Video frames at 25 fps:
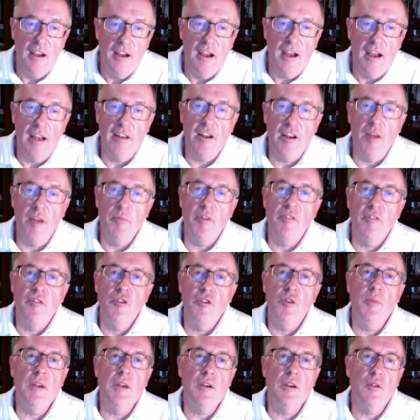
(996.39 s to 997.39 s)
And I'm
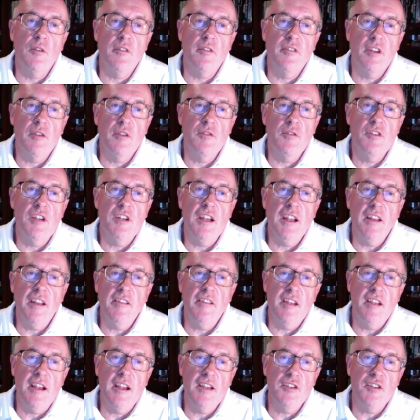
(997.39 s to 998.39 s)
assuming also
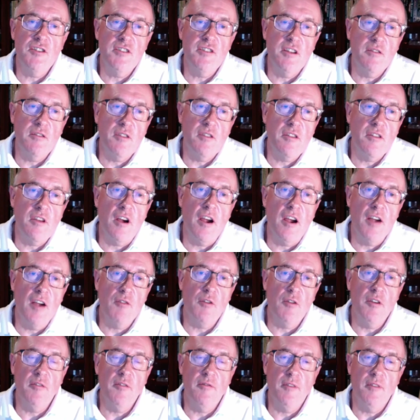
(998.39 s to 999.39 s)
TSH, so
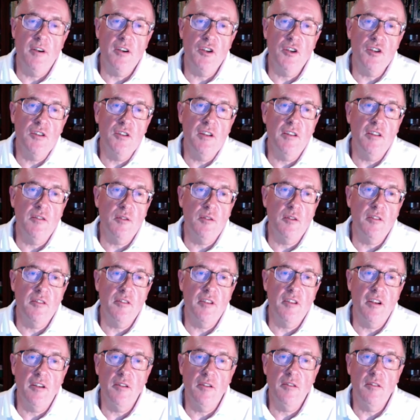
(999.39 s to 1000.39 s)
thyroid function, is
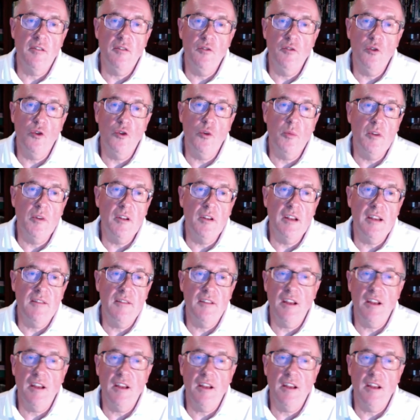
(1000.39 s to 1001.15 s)
also normal.